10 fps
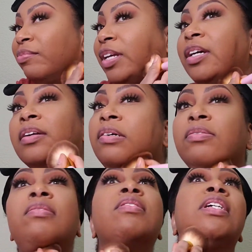not
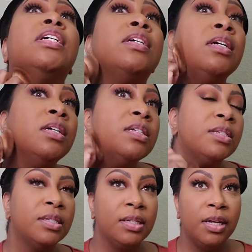only
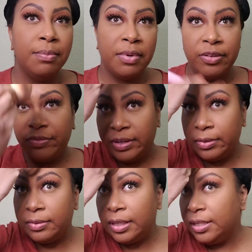set my
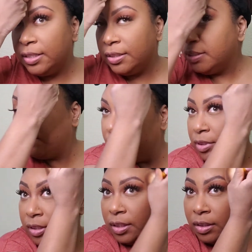foundation,
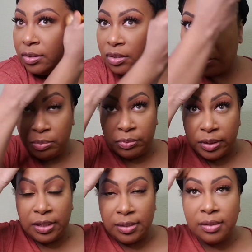but to also
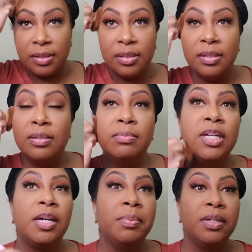bring some
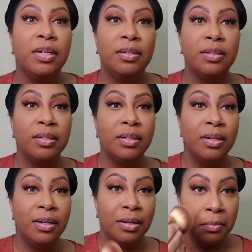type of color
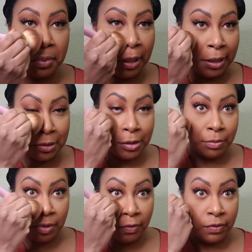back
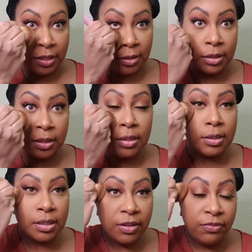to my face,
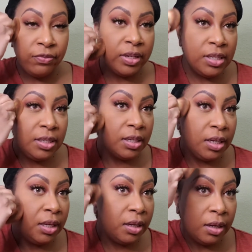because that
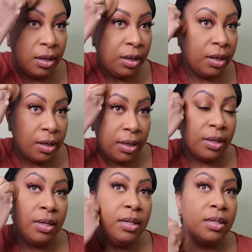Fenty,
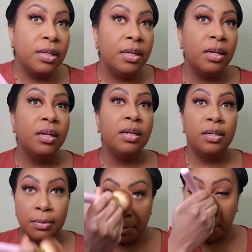it
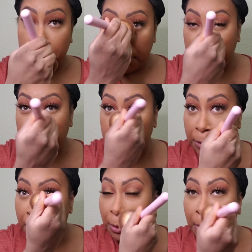can
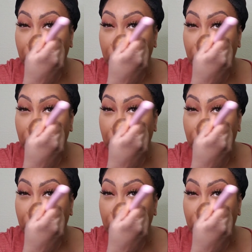be